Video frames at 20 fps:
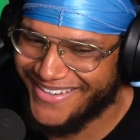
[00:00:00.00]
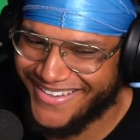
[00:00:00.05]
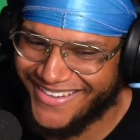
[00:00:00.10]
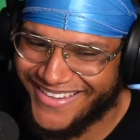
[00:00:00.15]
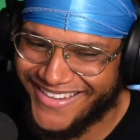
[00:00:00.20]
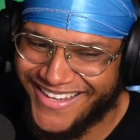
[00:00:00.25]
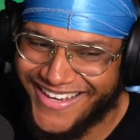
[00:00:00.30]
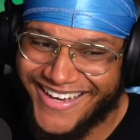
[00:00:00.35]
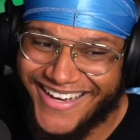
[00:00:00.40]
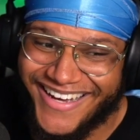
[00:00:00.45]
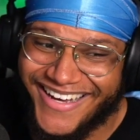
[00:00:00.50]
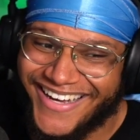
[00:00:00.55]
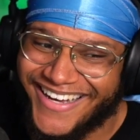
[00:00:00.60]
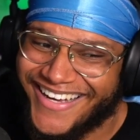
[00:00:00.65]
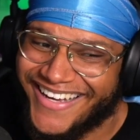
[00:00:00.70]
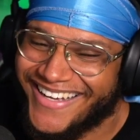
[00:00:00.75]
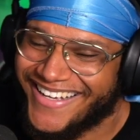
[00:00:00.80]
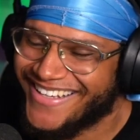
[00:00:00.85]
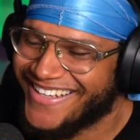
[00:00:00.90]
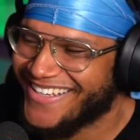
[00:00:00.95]

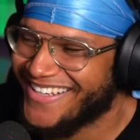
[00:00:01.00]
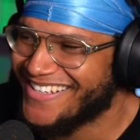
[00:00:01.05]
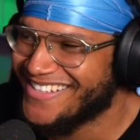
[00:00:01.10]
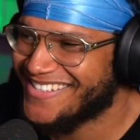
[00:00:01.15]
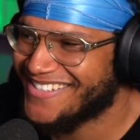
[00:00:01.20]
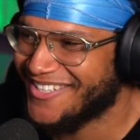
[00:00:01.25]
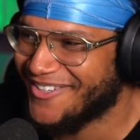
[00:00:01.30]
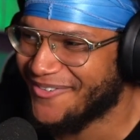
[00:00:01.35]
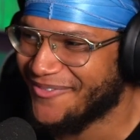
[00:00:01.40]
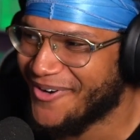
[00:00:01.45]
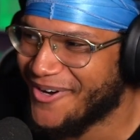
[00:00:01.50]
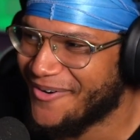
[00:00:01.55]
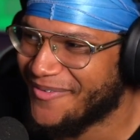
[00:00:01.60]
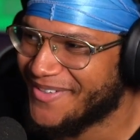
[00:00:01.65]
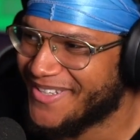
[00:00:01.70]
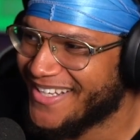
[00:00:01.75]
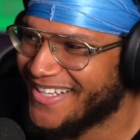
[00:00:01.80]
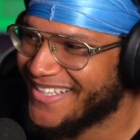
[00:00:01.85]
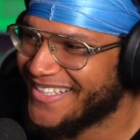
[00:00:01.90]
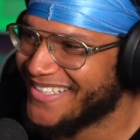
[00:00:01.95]
Uh, yeah, something wrong
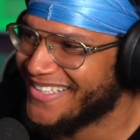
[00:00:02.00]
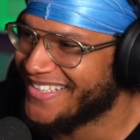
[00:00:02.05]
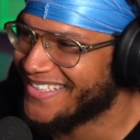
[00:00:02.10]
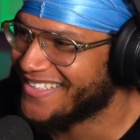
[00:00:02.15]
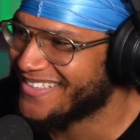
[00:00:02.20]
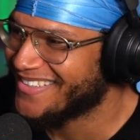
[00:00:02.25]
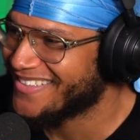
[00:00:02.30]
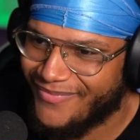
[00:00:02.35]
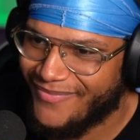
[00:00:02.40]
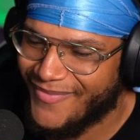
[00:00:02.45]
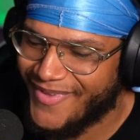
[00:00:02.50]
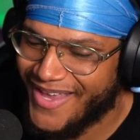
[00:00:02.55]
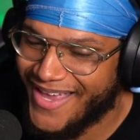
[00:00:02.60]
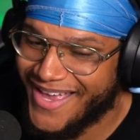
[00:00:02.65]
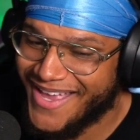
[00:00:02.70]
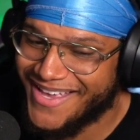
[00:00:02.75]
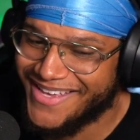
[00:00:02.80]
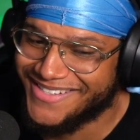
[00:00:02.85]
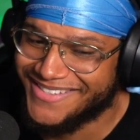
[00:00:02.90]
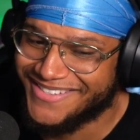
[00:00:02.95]
with that thing.
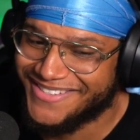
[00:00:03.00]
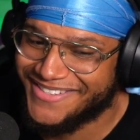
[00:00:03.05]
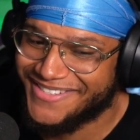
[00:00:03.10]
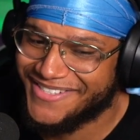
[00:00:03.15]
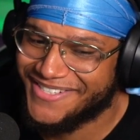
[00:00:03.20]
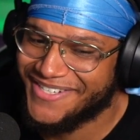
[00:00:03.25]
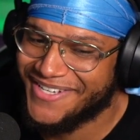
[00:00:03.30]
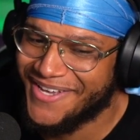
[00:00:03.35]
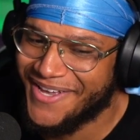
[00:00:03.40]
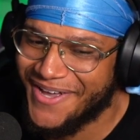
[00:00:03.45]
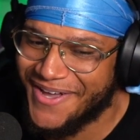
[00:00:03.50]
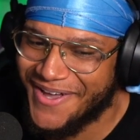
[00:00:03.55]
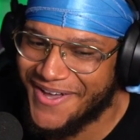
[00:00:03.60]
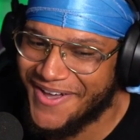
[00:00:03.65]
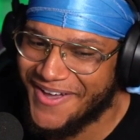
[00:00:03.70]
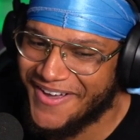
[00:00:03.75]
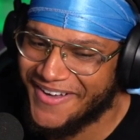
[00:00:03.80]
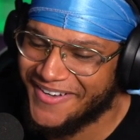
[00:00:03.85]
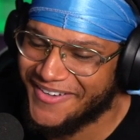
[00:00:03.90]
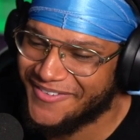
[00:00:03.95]
That's
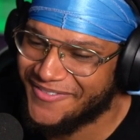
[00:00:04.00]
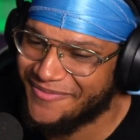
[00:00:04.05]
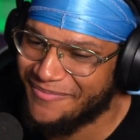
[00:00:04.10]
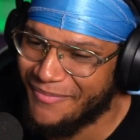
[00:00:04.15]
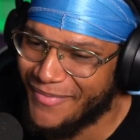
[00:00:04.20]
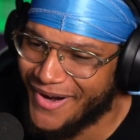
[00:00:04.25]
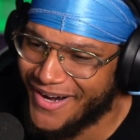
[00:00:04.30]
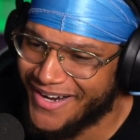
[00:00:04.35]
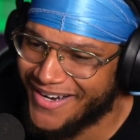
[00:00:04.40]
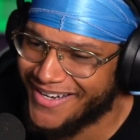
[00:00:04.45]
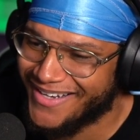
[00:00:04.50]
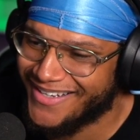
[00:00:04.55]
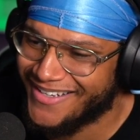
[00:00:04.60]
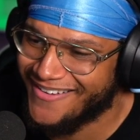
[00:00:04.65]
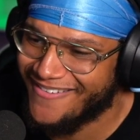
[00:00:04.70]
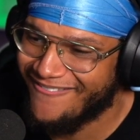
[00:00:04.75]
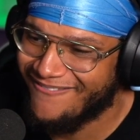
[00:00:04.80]
tough, bro.